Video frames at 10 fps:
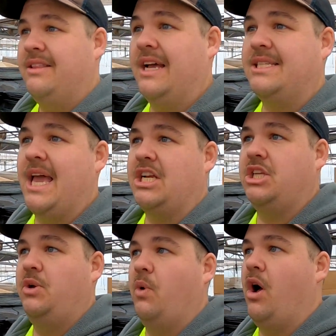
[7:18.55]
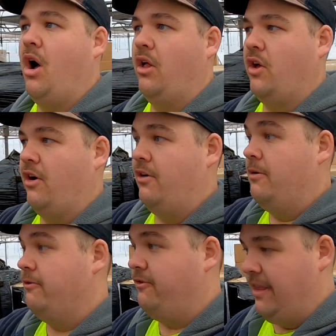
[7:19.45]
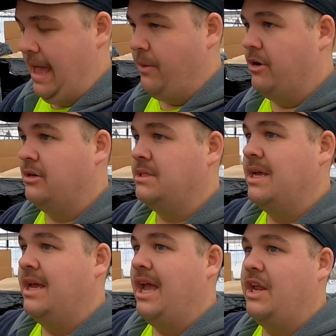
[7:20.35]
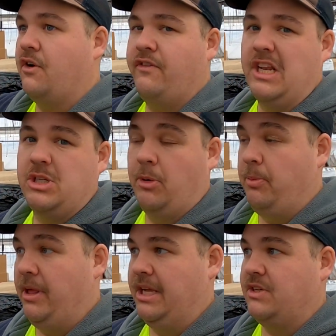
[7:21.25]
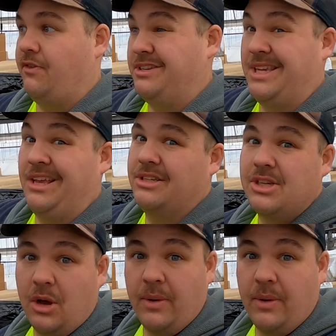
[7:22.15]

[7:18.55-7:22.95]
That's actually what all our flowers and our vegetable plants for sales